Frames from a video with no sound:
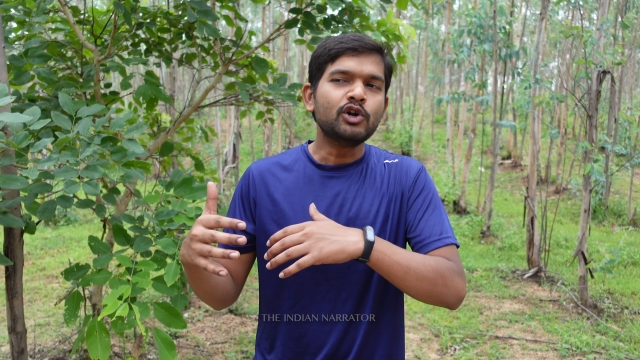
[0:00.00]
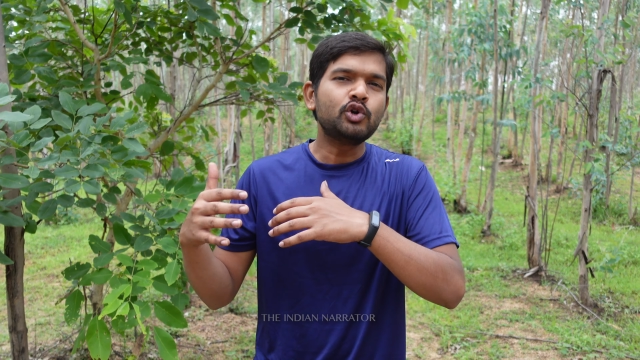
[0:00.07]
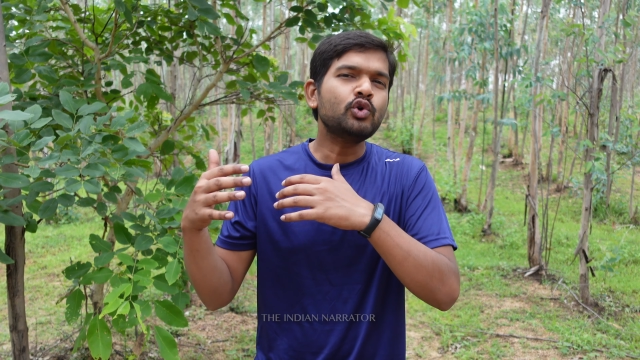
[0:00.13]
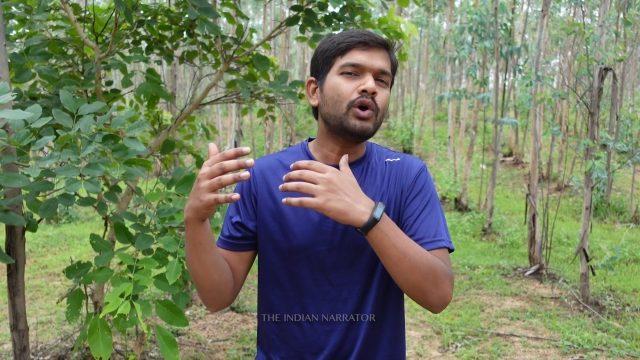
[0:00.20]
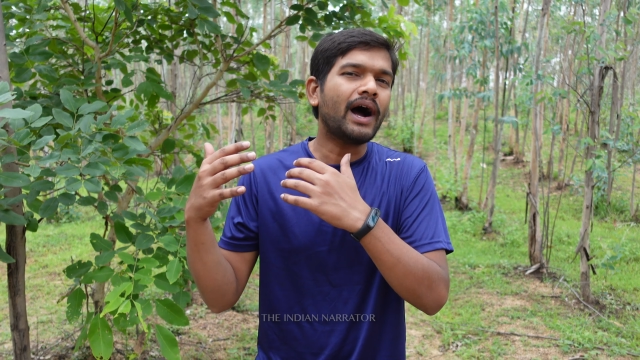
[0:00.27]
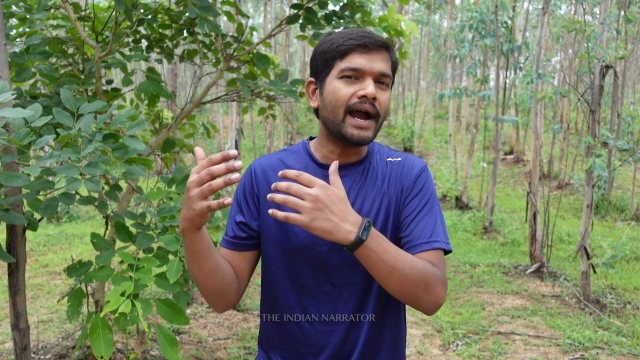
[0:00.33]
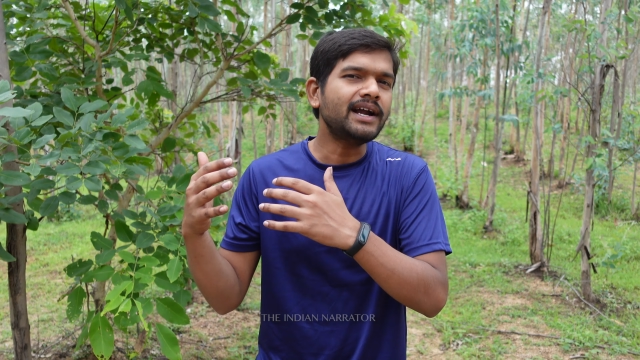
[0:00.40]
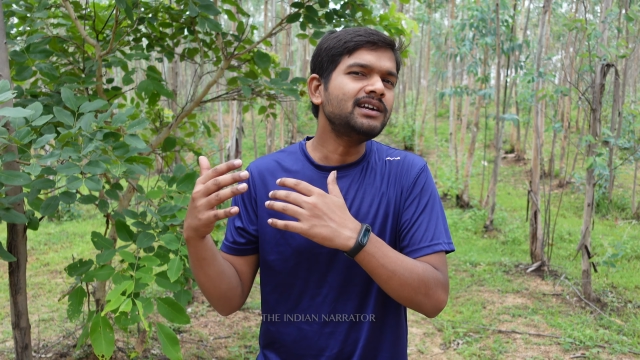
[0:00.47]
to
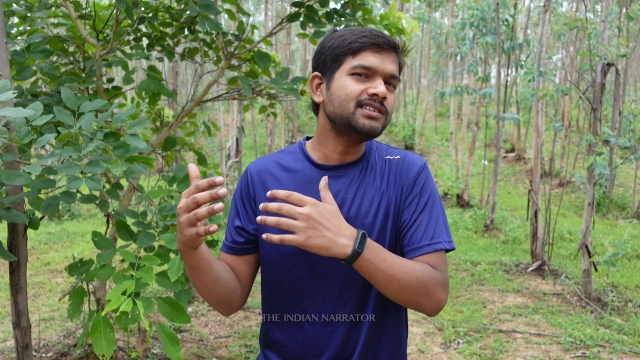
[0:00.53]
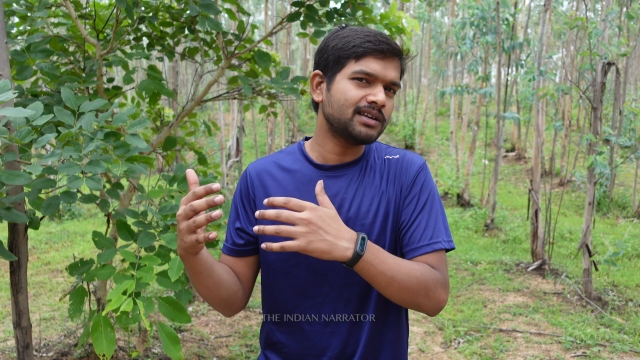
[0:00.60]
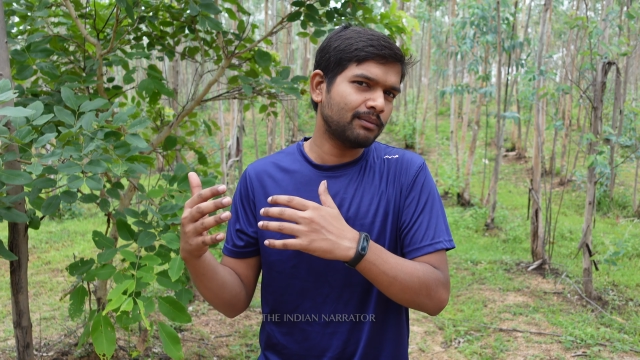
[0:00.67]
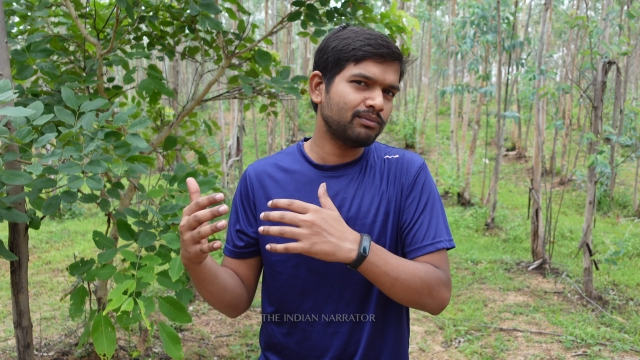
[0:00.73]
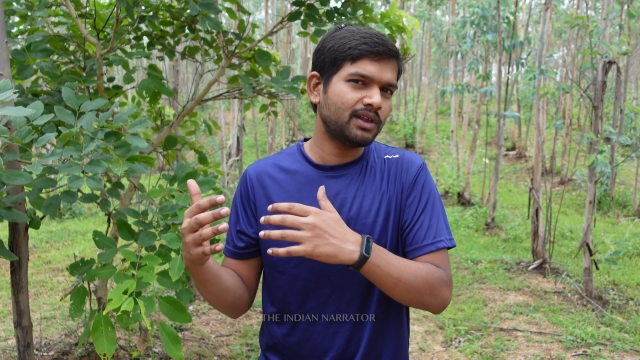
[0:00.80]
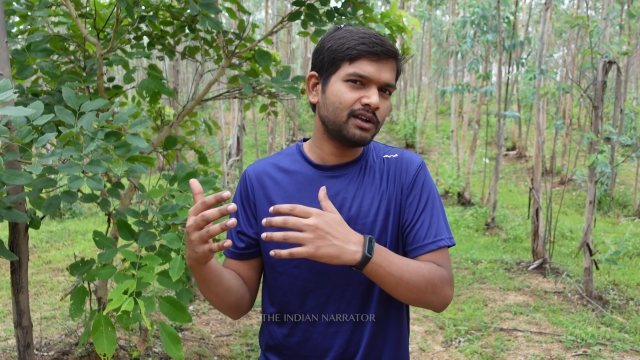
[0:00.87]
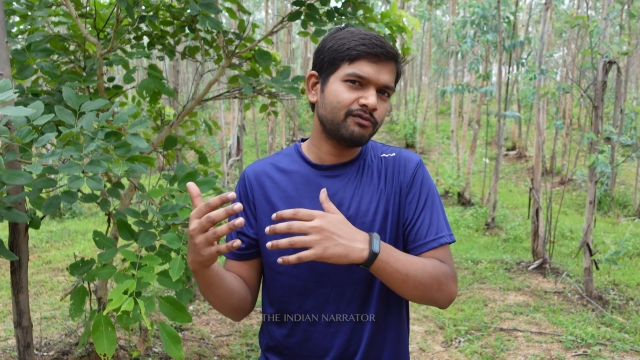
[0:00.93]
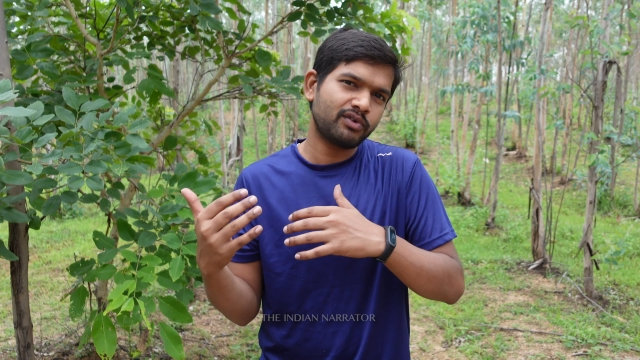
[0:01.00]
hide
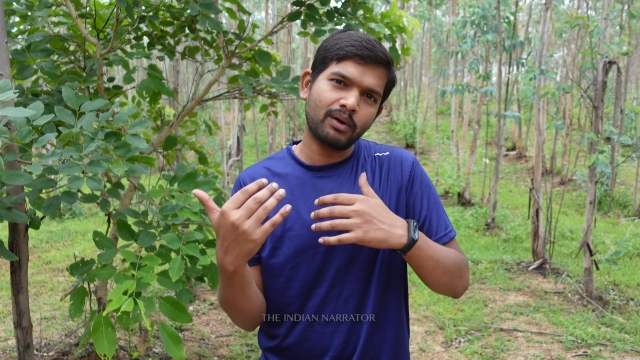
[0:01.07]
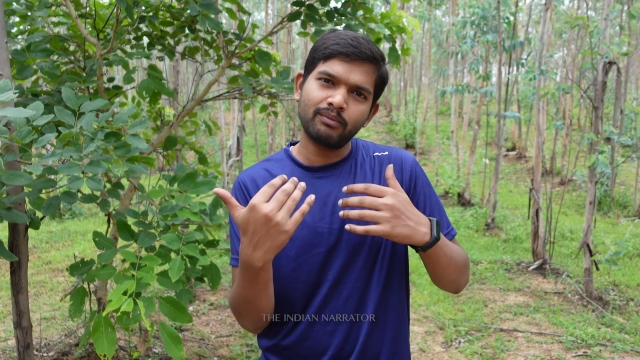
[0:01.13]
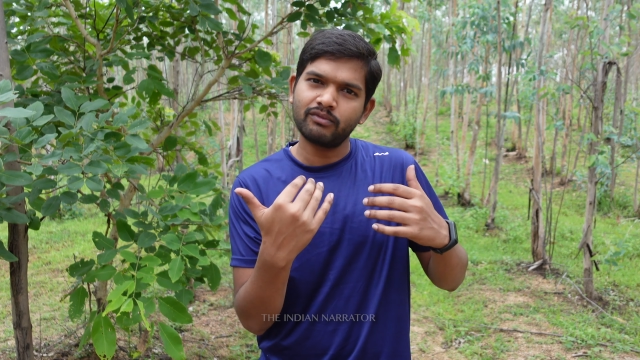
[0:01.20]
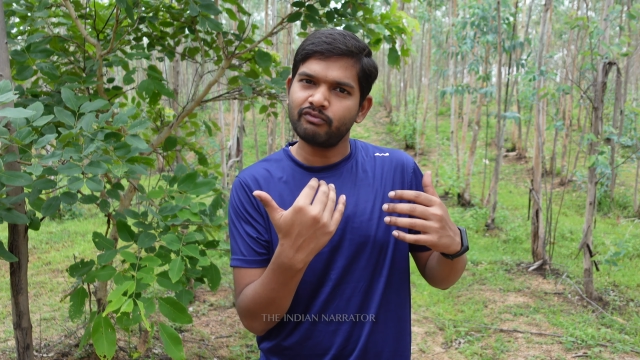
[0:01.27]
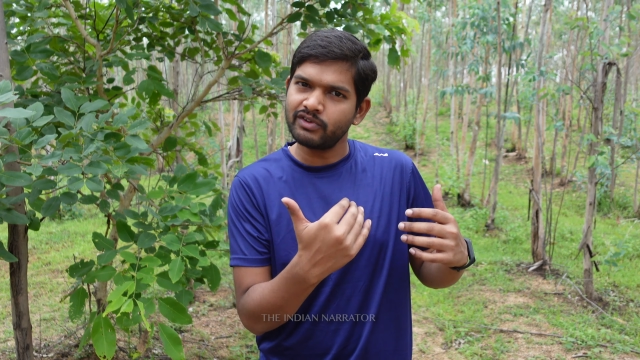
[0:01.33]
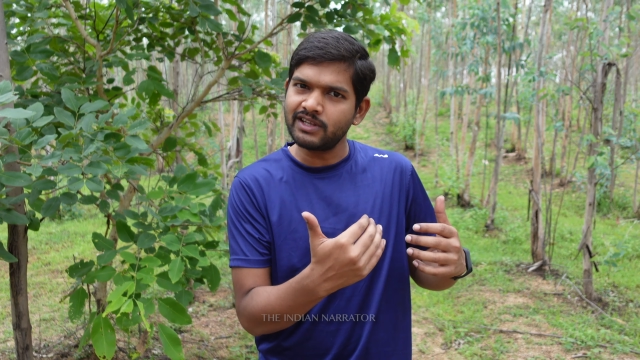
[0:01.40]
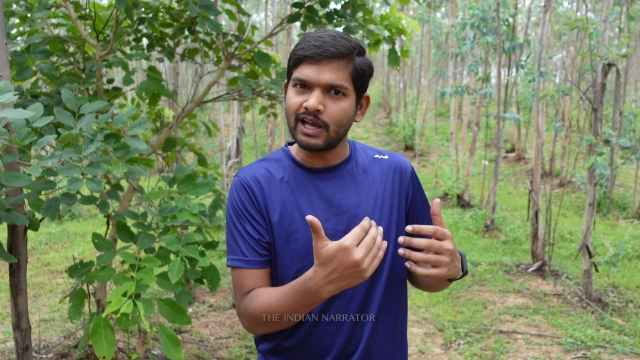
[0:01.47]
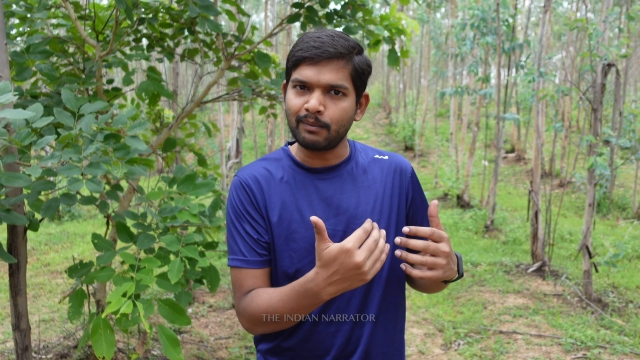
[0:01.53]
something from
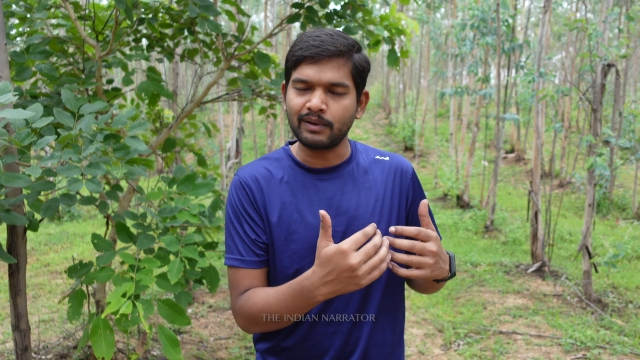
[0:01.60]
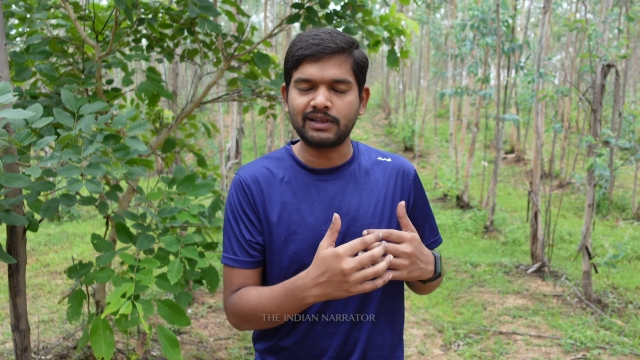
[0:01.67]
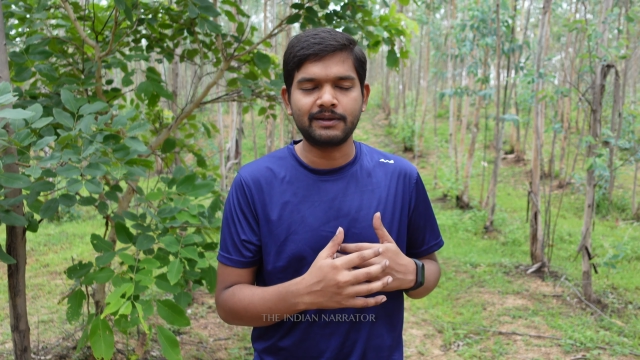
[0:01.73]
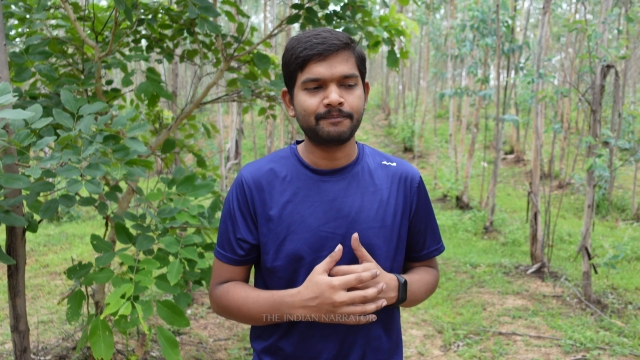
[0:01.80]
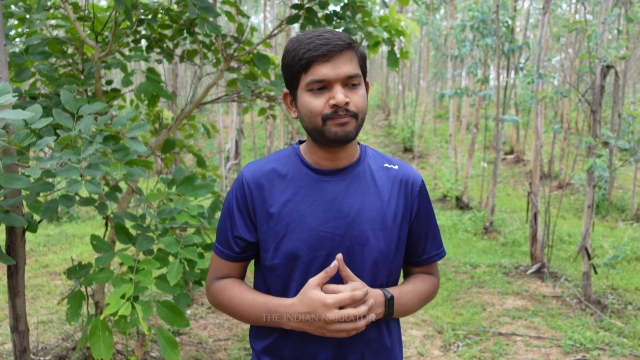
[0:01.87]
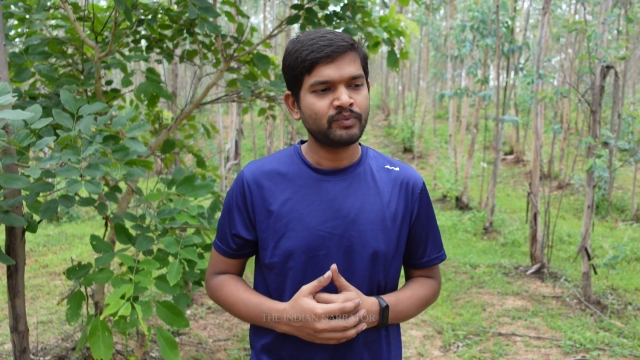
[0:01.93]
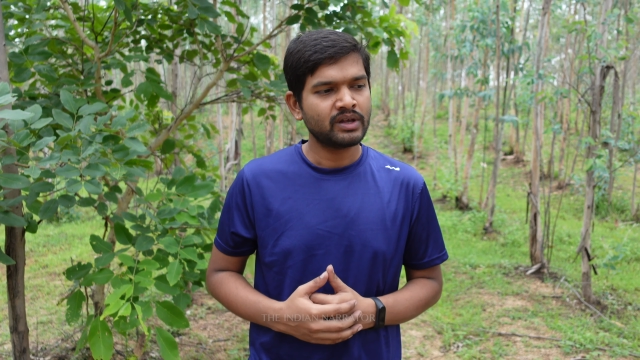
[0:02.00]
Vidyapati.